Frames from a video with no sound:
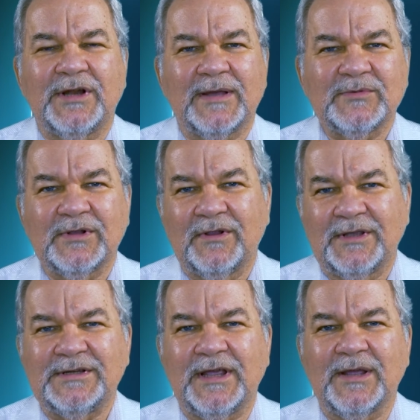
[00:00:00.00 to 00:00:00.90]

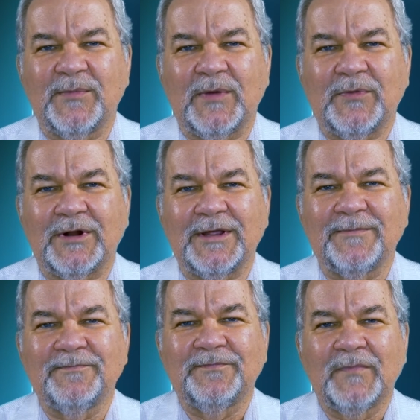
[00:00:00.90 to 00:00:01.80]
absolutely take them up on it.
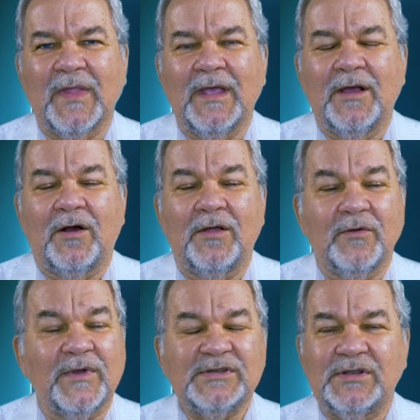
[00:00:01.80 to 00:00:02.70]
All the
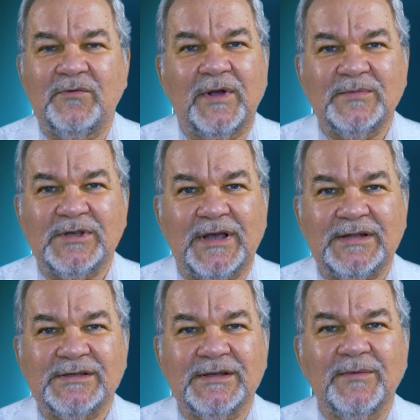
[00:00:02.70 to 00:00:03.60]
rest of the
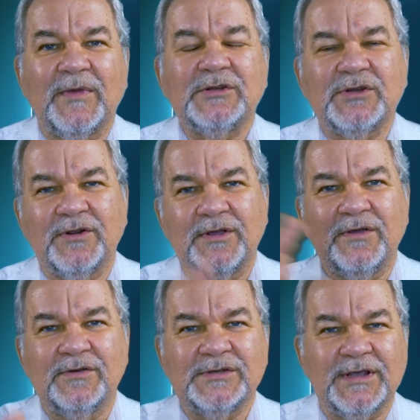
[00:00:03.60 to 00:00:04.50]
websites, make sure you're
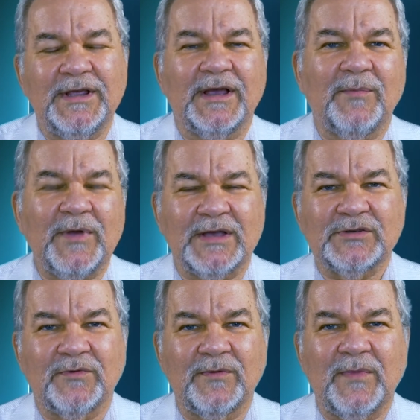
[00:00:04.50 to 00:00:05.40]
using a
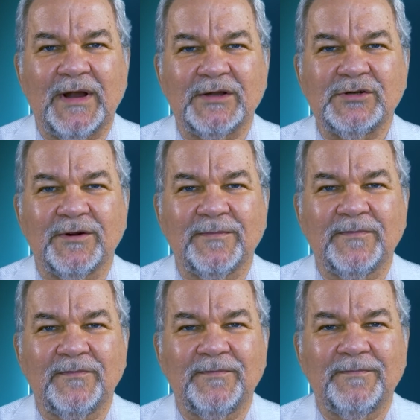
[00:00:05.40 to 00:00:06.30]
password manager.
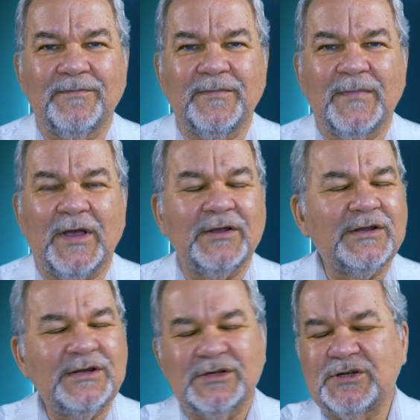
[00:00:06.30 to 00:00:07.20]

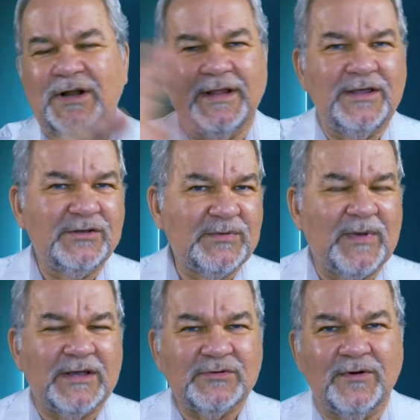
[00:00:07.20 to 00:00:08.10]
Unconditionally use a
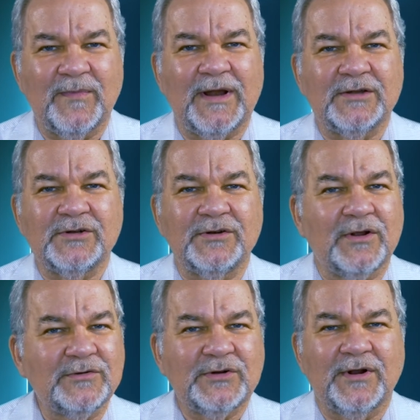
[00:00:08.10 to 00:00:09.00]
password manager.
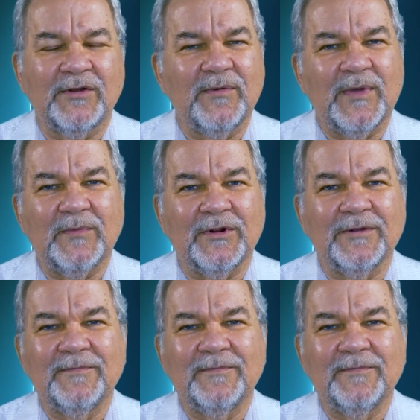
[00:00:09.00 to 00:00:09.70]
Don't try to remember